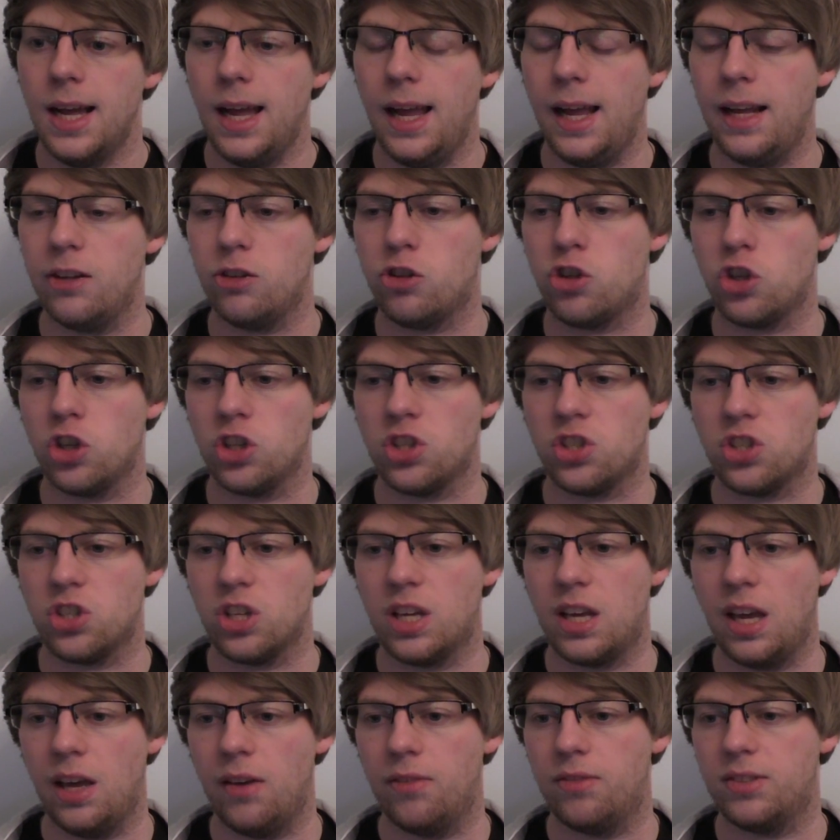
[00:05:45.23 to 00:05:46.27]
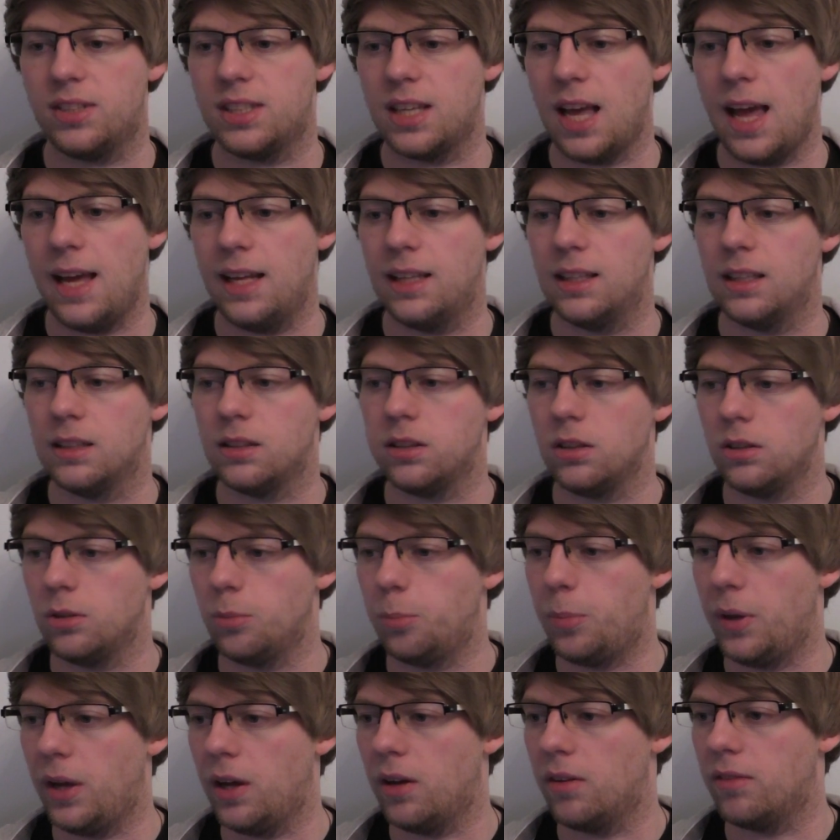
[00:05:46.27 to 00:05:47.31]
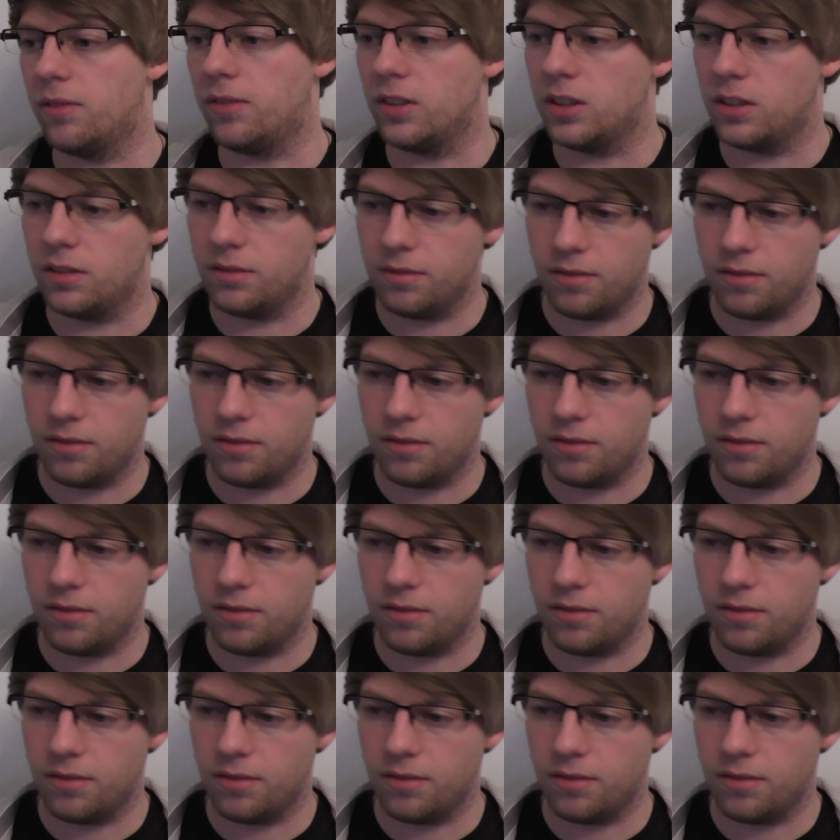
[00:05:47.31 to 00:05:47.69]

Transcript: it just gives a little bit of